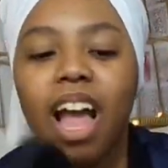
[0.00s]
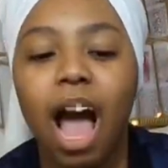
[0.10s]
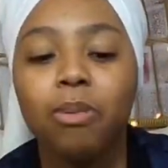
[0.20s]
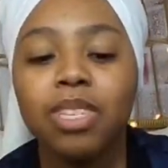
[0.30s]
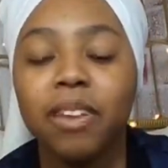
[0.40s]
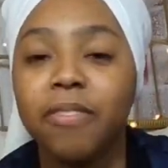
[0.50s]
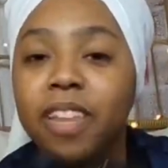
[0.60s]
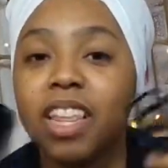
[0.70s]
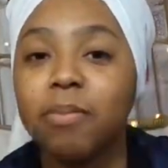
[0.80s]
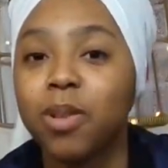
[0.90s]
I was
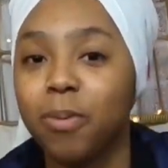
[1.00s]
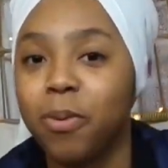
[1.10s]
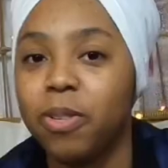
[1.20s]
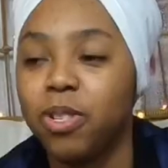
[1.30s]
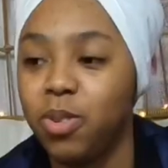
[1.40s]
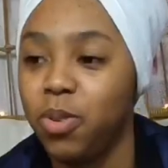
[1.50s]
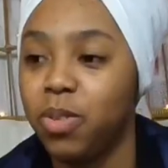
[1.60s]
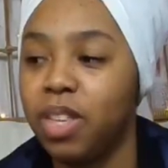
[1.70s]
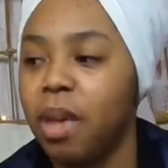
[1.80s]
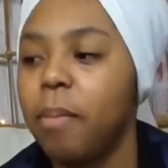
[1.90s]
gifted them, so I'm going to
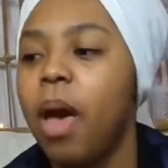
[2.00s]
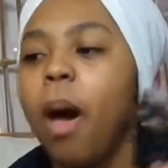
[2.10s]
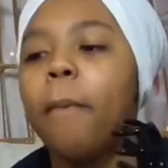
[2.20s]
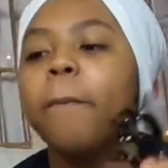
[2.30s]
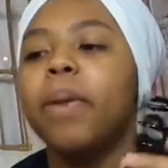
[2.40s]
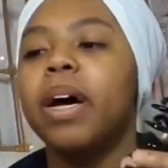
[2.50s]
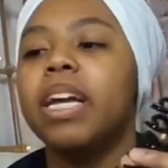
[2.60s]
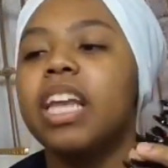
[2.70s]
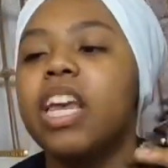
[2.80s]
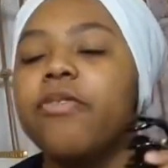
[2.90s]
use them.
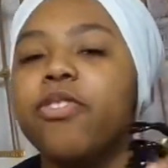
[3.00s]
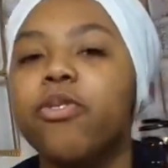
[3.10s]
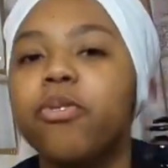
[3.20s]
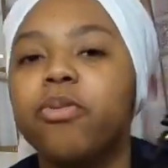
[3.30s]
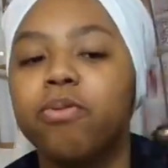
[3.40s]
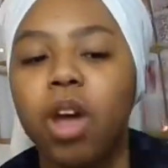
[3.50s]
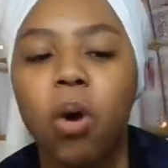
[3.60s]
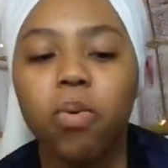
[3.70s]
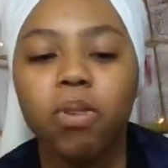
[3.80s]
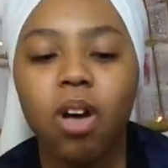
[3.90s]
But if you
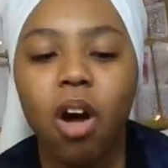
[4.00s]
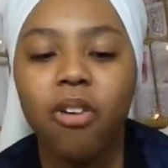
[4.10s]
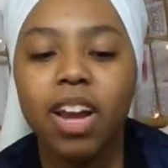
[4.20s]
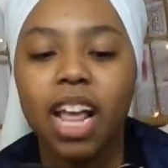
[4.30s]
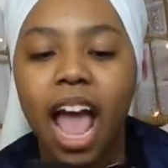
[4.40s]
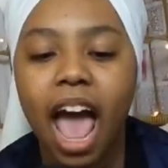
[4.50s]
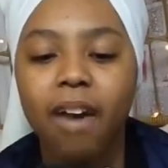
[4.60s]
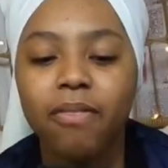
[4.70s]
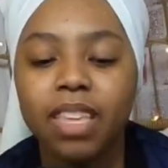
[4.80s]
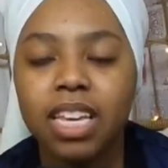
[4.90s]
don't already
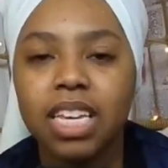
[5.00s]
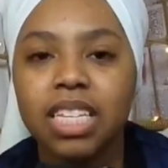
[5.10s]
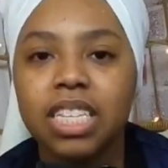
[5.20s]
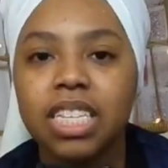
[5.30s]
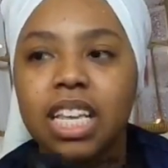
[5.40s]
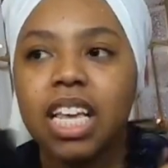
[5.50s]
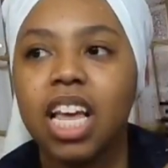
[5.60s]
have these,